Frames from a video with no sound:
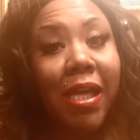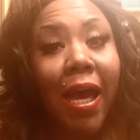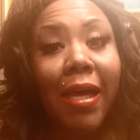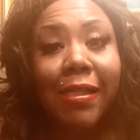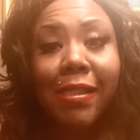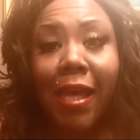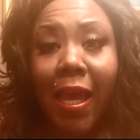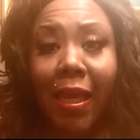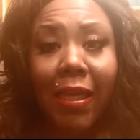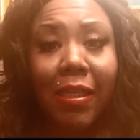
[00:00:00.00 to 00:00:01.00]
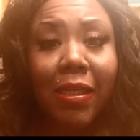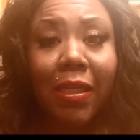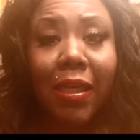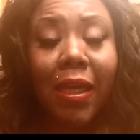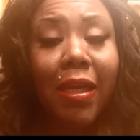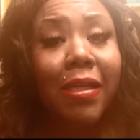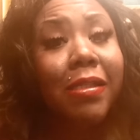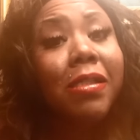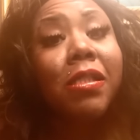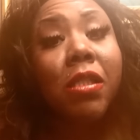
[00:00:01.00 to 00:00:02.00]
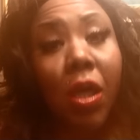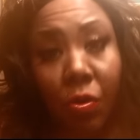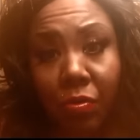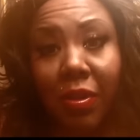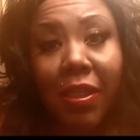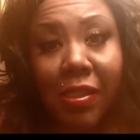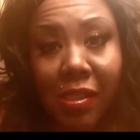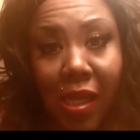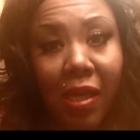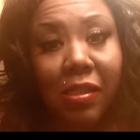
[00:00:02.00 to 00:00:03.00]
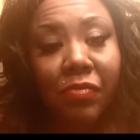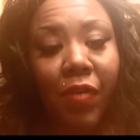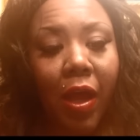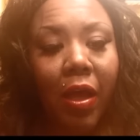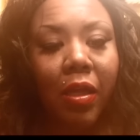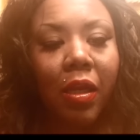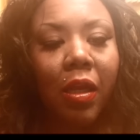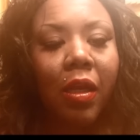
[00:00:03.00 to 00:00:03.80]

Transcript: size 8 and totally satisfied.